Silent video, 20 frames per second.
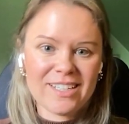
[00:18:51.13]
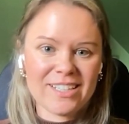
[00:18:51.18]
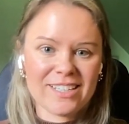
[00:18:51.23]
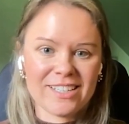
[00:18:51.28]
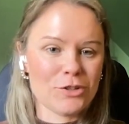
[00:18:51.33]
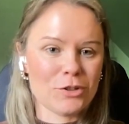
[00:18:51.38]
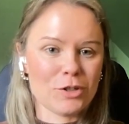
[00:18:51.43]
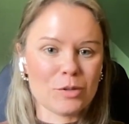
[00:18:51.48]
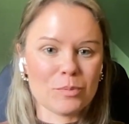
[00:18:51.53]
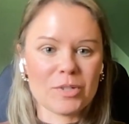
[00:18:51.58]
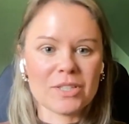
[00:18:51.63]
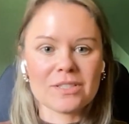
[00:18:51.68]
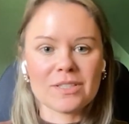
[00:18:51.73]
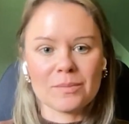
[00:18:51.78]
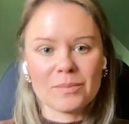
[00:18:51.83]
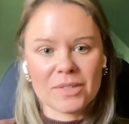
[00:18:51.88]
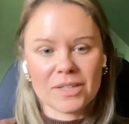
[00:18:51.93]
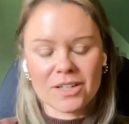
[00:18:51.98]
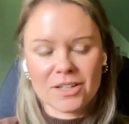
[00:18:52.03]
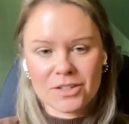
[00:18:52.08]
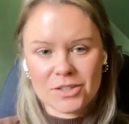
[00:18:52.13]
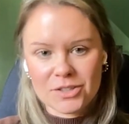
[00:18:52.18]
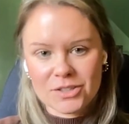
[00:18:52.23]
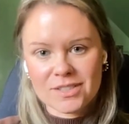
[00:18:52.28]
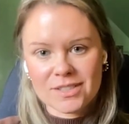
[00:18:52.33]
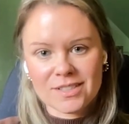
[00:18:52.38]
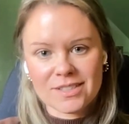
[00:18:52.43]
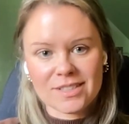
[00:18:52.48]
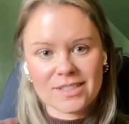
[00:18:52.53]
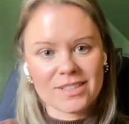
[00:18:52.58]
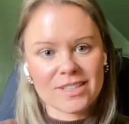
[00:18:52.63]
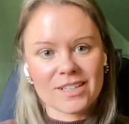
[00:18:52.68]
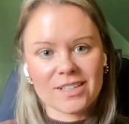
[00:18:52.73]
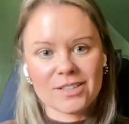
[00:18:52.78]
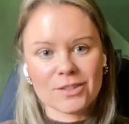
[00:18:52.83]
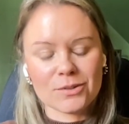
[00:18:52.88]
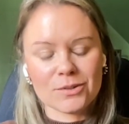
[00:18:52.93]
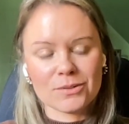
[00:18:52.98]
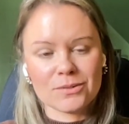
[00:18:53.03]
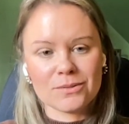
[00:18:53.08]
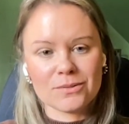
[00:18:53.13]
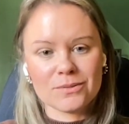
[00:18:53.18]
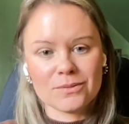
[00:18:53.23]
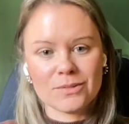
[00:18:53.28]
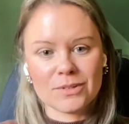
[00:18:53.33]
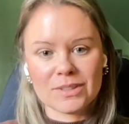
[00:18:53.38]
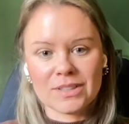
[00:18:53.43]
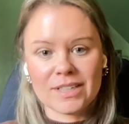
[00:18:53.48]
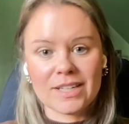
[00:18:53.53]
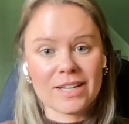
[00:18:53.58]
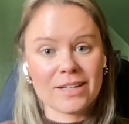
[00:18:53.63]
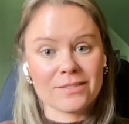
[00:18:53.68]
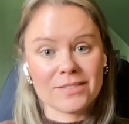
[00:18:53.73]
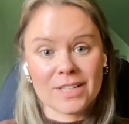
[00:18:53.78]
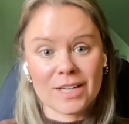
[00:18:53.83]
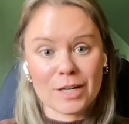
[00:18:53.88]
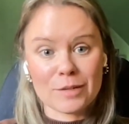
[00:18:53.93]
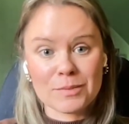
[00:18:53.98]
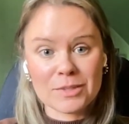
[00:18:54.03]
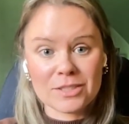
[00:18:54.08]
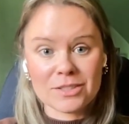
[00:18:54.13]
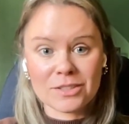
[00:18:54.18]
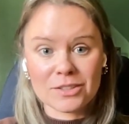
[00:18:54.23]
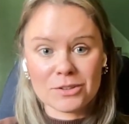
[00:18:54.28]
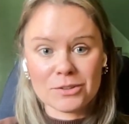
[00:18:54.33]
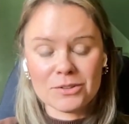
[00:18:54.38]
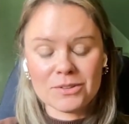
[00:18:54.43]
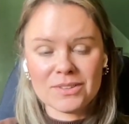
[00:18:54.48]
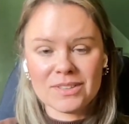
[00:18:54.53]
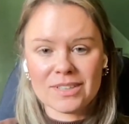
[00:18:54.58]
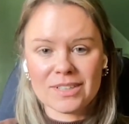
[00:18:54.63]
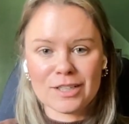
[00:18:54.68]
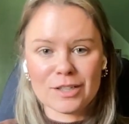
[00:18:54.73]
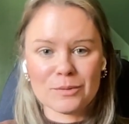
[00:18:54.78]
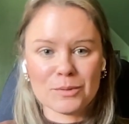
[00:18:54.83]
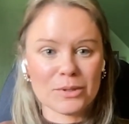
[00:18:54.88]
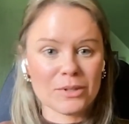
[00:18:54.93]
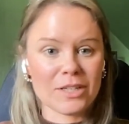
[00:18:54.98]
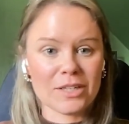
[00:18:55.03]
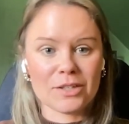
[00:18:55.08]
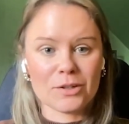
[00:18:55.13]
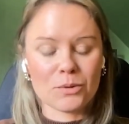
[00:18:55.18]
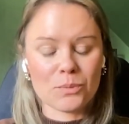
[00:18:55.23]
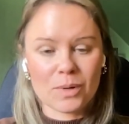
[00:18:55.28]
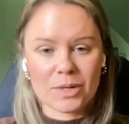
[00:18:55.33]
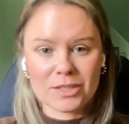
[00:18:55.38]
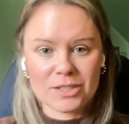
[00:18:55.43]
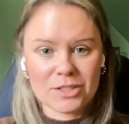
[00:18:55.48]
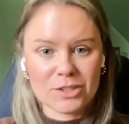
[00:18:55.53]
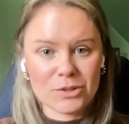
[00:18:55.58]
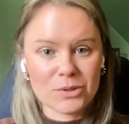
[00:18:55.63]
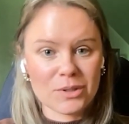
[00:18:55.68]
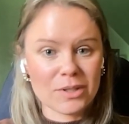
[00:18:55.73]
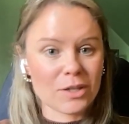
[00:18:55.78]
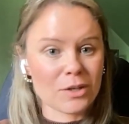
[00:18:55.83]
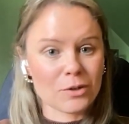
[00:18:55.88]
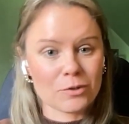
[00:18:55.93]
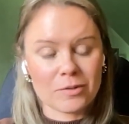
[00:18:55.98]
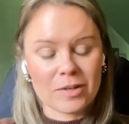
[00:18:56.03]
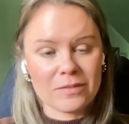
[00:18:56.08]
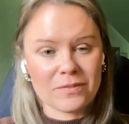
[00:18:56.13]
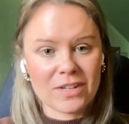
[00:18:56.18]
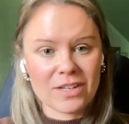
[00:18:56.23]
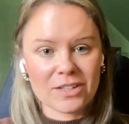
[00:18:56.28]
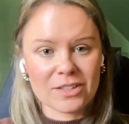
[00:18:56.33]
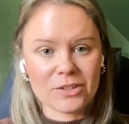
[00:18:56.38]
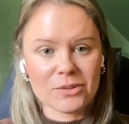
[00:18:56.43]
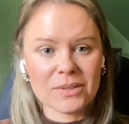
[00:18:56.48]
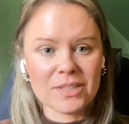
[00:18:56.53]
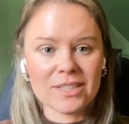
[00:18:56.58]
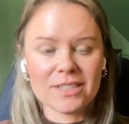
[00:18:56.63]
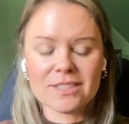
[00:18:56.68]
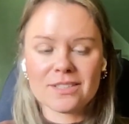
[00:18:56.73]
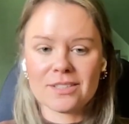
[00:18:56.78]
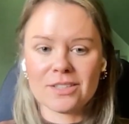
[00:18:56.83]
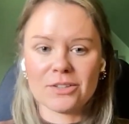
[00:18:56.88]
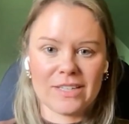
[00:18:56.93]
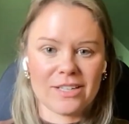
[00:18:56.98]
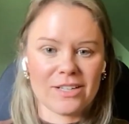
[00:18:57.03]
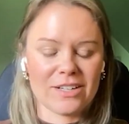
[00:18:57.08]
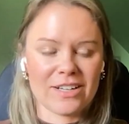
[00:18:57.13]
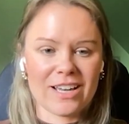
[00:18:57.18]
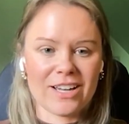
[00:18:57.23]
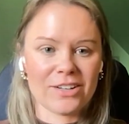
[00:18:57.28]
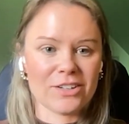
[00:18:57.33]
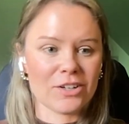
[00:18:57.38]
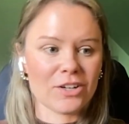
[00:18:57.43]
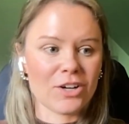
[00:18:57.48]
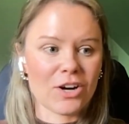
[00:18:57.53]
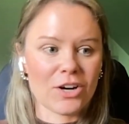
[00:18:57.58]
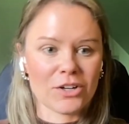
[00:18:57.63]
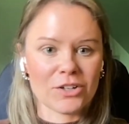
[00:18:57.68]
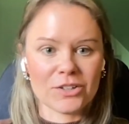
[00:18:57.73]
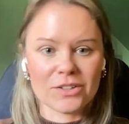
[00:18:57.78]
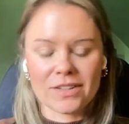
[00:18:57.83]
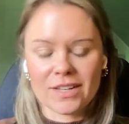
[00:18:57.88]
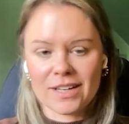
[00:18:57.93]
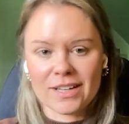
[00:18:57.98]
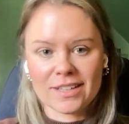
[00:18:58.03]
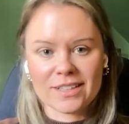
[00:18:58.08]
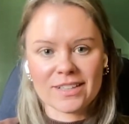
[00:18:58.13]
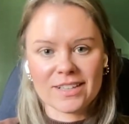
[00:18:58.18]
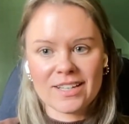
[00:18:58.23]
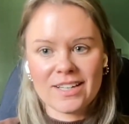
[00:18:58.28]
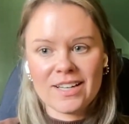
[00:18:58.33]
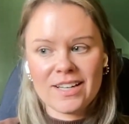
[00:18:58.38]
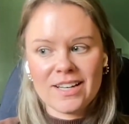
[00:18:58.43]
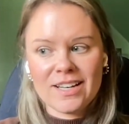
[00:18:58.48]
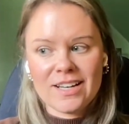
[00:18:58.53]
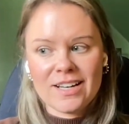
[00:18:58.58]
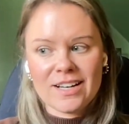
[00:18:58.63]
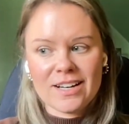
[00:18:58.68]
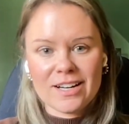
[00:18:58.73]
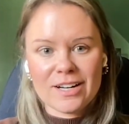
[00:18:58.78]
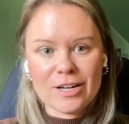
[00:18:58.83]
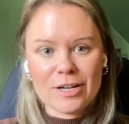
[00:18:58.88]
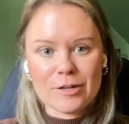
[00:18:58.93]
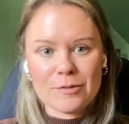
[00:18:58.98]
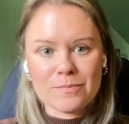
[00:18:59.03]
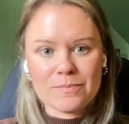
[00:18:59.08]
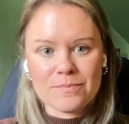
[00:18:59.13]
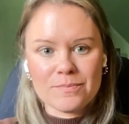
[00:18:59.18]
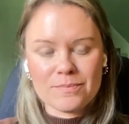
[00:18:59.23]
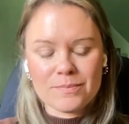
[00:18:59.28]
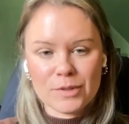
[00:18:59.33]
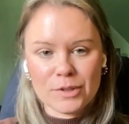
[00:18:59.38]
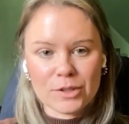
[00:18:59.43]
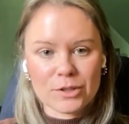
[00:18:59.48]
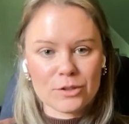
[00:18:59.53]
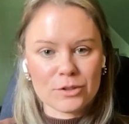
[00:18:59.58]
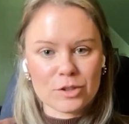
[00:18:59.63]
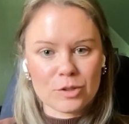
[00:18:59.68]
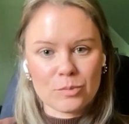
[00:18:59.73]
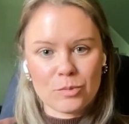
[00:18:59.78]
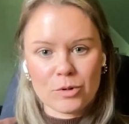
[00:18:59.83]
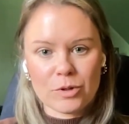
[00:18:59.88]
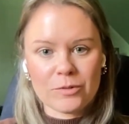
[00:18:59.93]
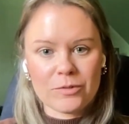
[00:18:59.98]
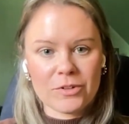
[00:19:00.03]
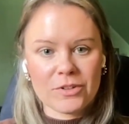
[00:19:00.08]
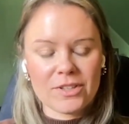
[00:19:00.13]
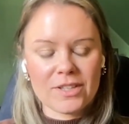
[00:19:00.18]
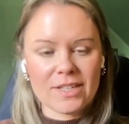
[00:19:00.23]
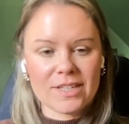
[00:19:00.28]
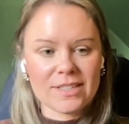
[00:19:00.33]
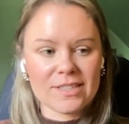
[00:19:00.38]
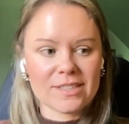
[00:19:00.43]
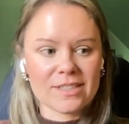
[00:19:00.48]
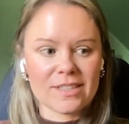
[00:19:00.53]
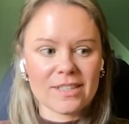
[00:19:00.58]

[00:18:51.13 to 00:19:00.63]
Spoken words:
Are you going to put something on nurses that they don't really have time to do, or they don't want to do, or they don't find value in it? Thinking how to garner that political support for things.